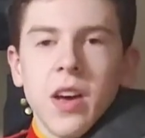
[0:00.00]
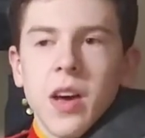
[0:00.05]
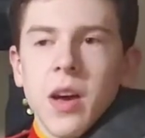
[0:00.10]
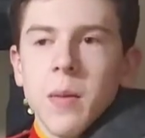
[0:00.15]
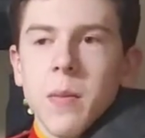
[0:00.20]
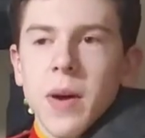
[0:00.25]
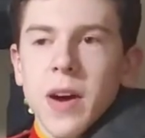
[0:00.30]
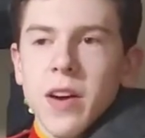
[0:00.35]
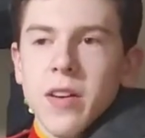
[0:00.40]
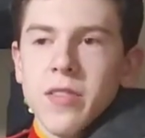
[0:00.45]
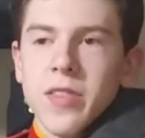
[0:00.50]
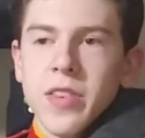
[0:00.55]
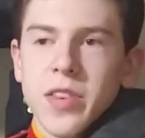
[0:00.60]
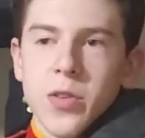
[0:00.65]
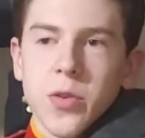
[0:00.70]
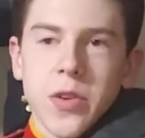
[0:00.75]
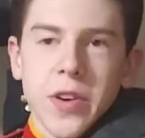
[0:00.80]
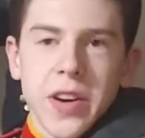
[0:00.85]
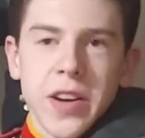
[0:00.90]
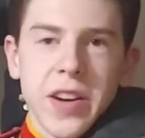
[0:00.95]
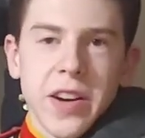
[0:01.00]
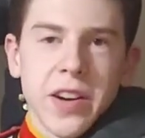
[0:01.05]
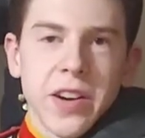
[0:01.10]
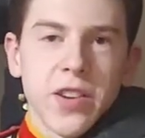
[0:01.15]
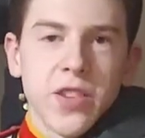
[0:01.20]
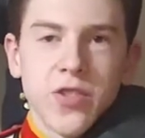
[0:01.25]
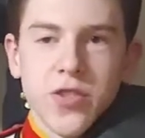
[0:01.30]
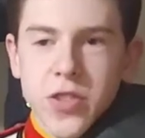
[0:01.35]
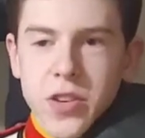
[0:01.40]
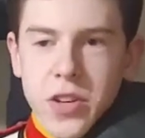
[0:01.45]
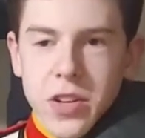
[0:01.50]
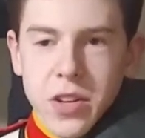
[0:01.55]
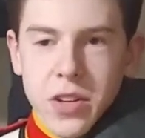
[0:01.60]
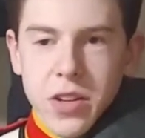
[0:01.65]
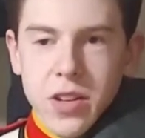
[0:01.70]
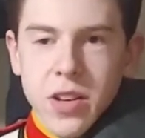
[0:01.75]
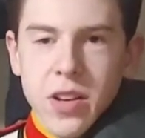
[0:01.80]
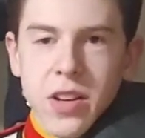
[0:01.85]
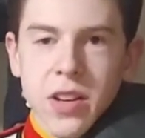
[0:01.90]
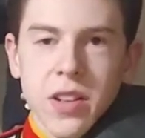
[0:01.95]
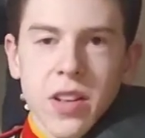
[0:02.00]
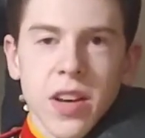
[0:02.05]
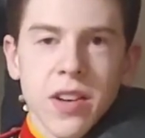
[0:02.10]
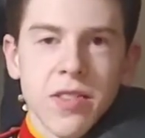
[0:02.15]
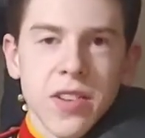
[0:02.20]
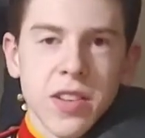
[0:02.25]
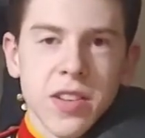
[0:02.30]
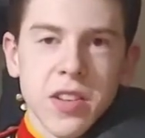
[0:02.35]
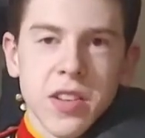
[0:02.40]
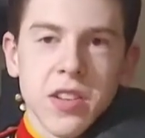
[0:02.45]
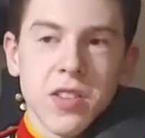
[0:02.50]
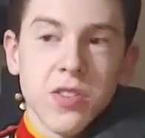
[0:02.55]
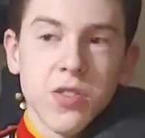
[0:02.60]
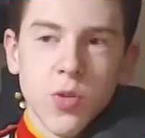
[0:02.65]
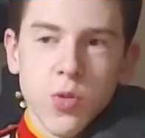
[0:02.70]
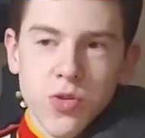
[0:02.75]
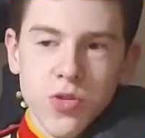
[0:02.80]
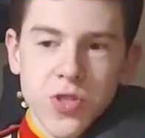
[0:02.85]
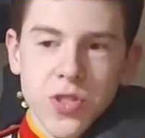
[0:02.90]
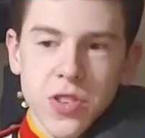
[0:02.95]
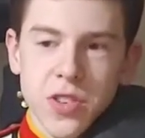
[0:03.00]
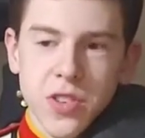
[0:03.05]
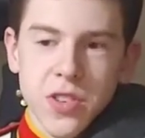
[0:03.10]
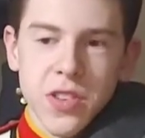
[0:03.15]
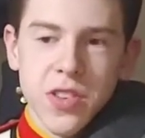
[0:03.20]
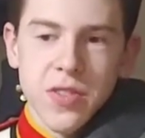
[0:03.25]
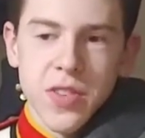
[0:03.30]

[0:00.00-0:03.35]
about Victorian era drill, life as a soldier during the